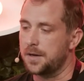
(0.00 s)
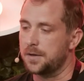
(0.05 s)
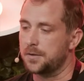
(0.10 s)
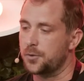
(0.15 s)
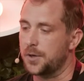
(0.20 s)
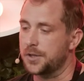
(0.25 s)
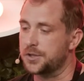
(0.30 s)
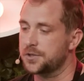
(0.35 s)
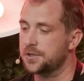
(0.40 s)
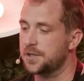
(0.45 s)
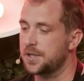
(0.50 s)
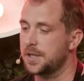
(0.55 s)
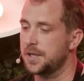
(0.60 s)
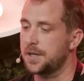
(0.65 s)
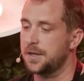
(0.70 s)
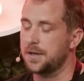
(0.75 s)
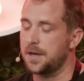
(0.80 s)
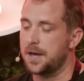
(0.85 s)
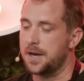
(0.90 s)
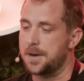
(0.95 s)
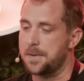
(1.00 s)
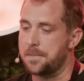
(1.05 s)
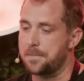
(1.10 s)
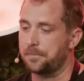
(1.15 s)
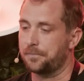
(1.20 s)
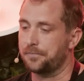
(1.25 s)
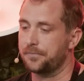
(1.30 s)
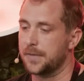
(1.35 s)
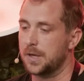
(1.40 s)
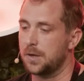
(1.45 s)
graciously
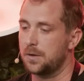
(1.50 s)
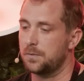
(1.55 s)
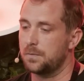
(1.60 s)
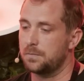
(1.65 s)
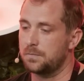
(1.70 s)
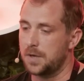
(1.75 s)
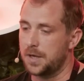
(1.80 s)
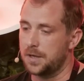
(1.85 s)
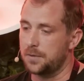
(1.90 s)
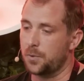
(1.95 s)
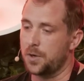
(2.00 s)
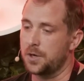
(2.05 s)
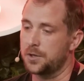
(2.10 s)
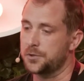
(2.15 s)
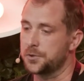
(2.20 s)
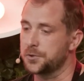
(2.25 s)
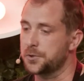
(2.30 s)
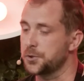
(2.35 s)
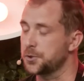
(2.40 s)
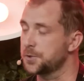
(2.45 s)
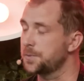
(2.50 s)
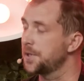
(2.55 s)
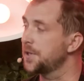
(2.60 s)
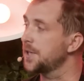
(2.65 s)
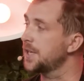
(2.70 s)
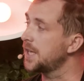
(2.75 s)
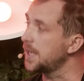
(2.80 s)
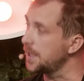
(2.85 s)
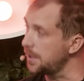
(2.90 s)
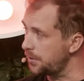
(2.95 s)
wanted to introduce me to
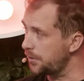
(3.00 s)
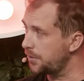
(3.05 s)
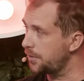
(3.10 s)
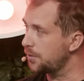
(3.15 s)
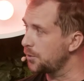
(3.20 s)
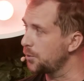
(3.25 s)
Keith,